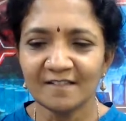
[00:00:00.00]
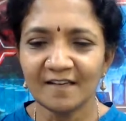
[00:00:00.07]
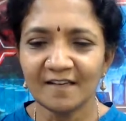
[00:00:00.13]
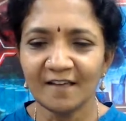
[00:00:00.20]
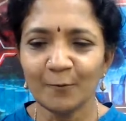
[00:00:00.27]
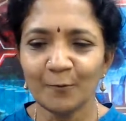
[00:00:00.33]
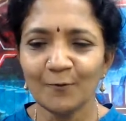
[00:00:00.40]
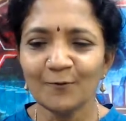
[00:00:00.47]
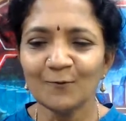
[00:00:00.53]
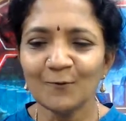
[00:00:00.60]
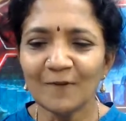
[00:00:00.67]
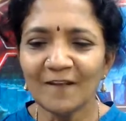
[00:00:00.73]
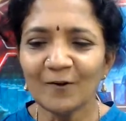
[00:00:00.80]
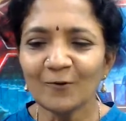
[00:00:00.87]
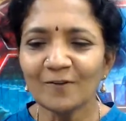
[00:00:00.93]

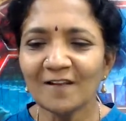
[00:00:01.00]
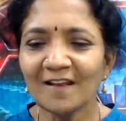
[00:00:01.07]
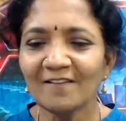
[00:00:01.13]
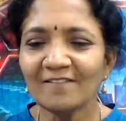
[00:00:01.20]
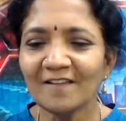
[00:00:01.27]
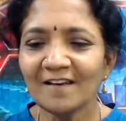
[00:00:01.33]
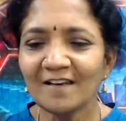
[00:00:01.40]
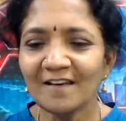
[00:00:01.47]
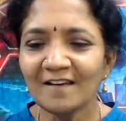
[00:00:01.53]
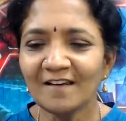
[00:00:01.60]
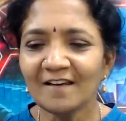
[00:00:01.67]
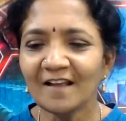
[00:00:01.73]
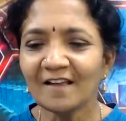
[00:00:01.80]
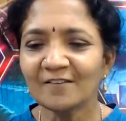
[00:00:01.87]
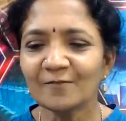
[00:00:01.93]
zeroth
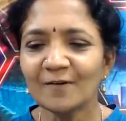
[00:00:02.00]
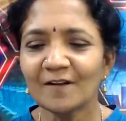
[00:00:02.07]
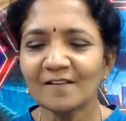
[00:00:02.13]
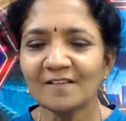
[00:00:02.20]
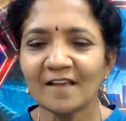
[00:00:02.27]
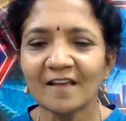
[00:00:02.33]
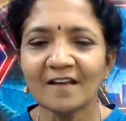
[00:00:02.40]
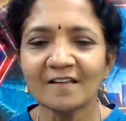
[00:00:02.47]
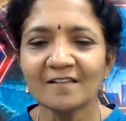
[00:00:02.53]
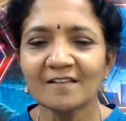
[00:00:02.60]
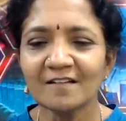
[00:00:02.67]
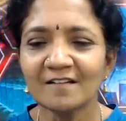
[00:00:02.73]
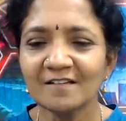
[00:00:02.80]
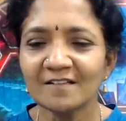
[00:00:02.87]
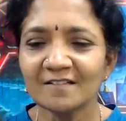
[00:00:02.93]
level as far as I
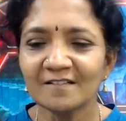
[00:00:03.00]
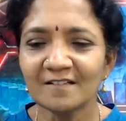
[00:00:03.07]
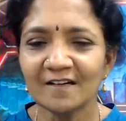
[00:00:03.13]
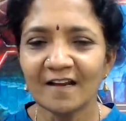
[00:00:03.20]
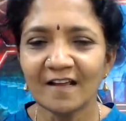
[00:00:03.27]
consider.